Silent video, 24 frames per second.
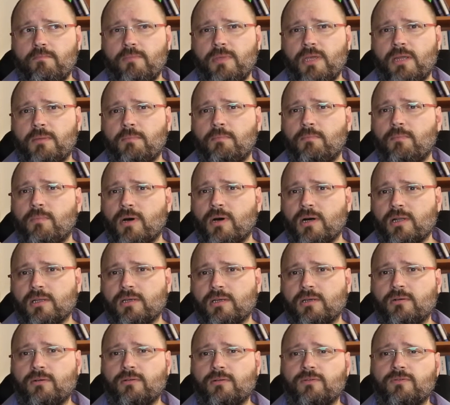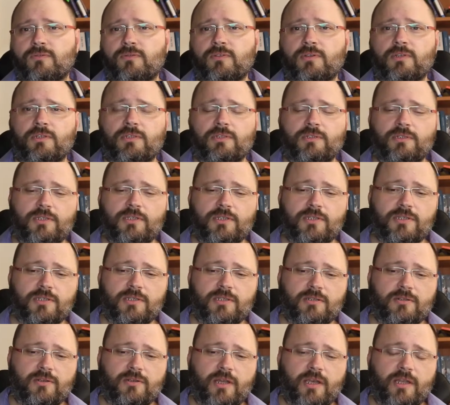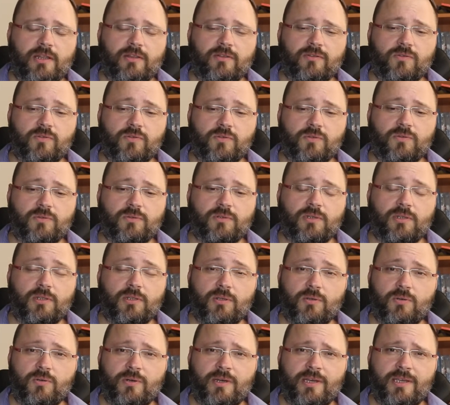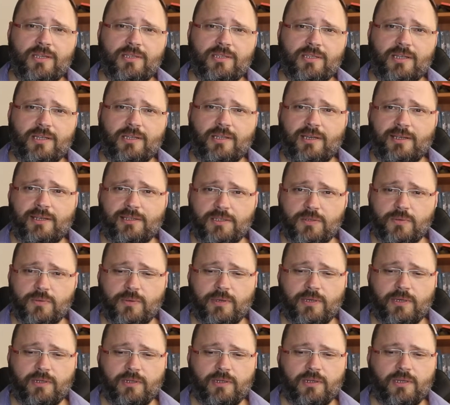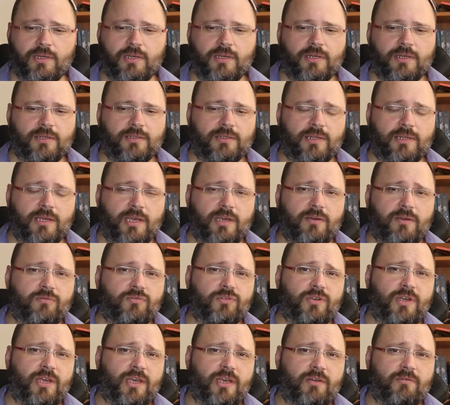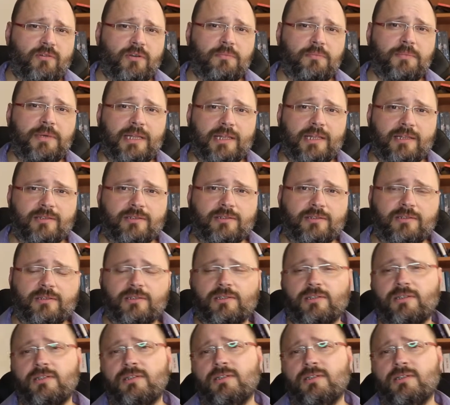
big bulk of this trade to US and elsewhere. They have to have a bilateral